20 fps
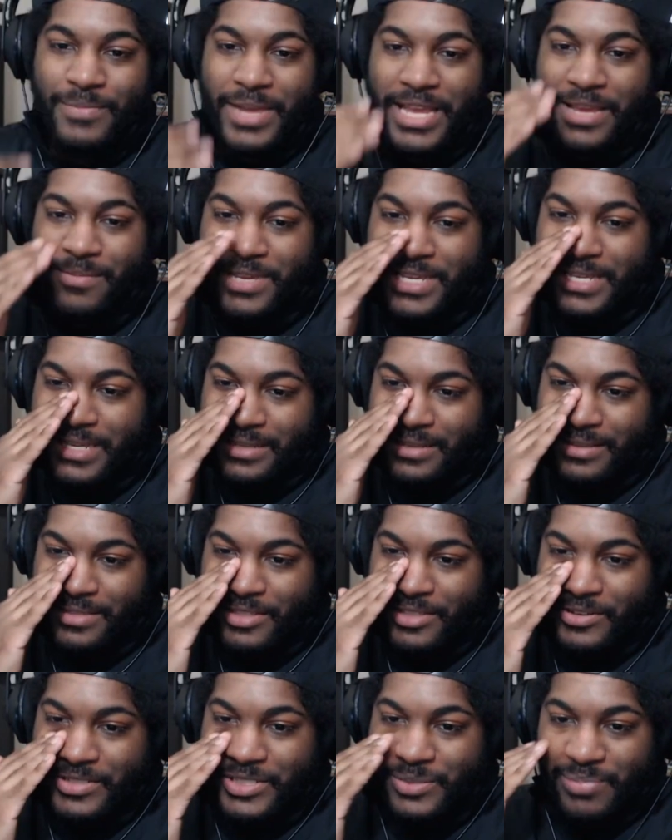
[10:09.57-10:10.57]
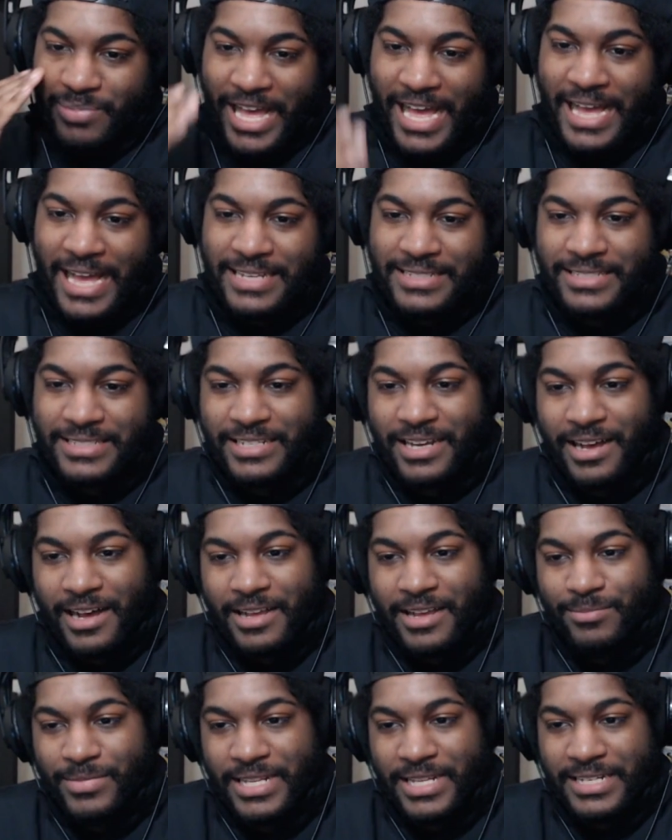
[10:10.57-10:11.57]
maybe those past
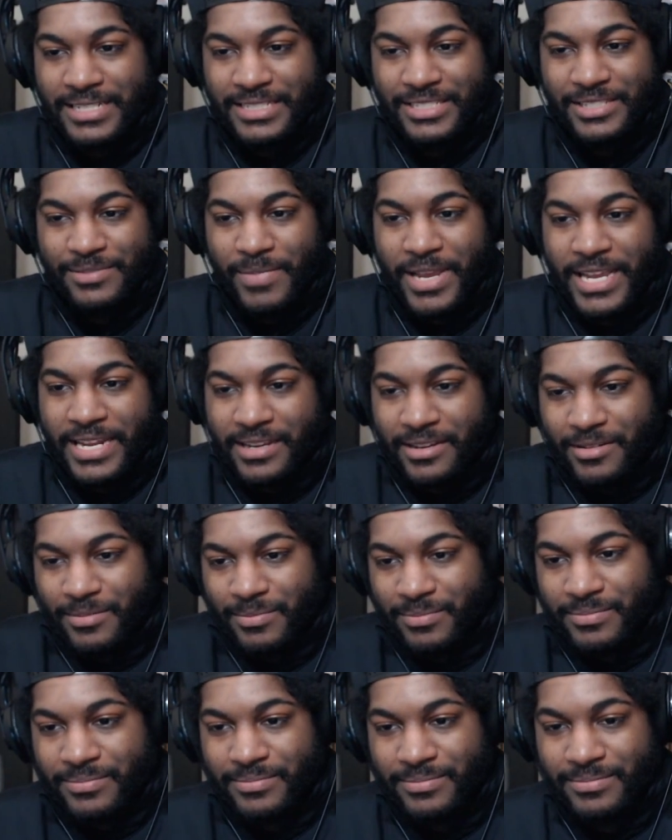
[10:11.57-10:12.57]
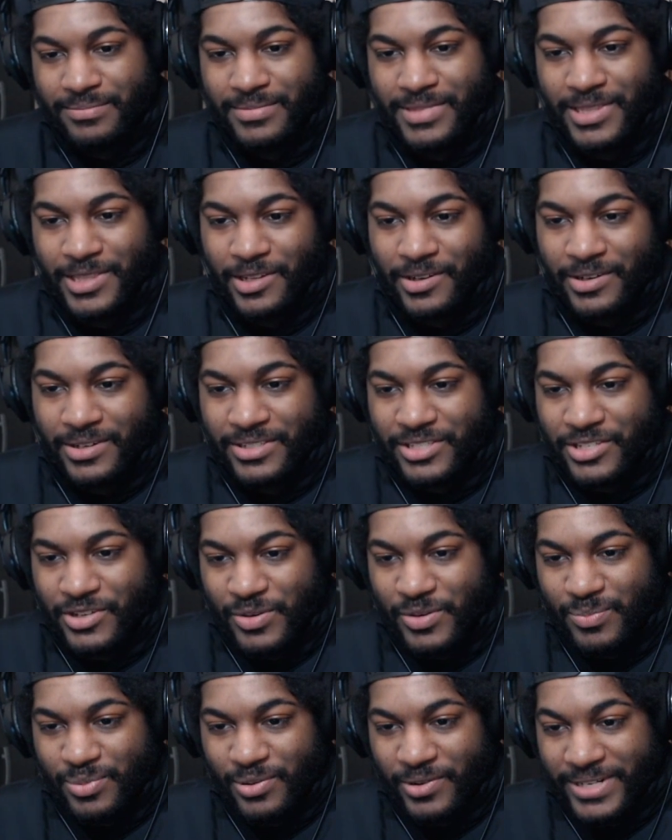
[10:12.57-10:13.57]
timelines made him learn
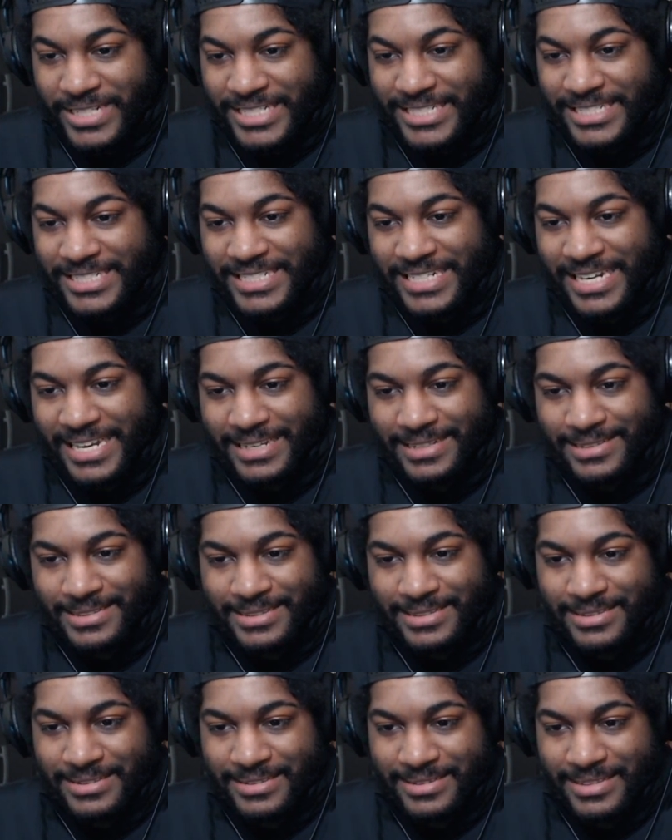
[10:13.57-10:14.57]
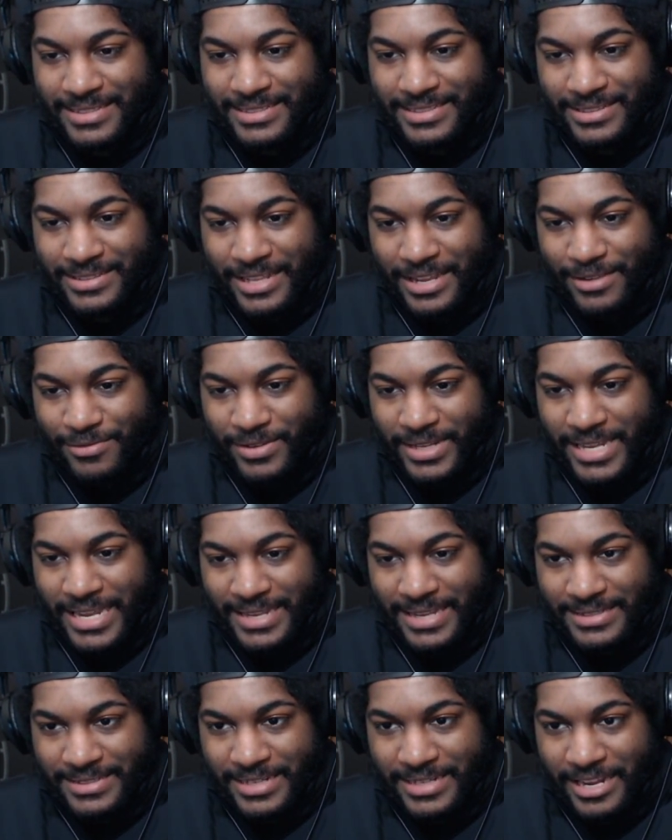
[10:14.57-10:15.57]
to appreciate this life he
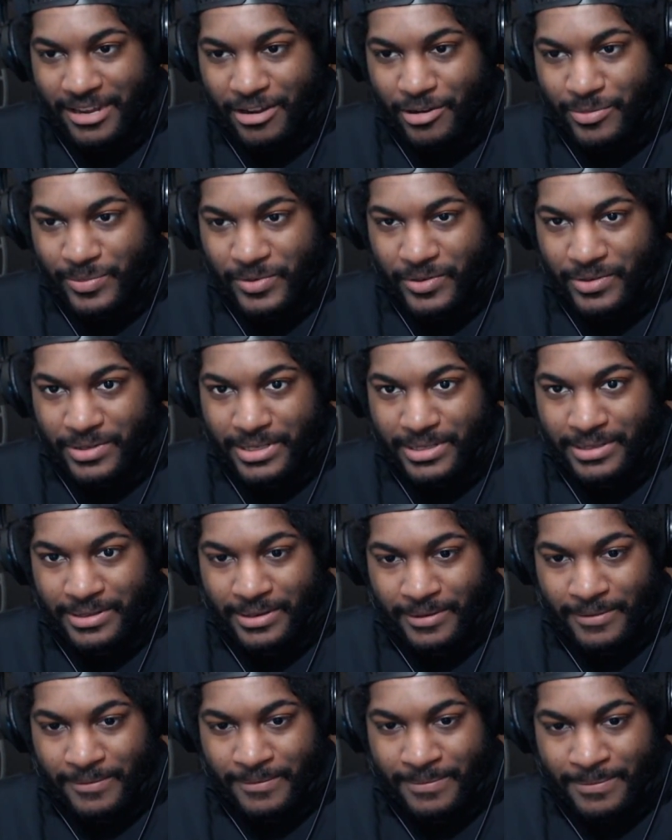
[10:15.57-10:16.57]
has now more.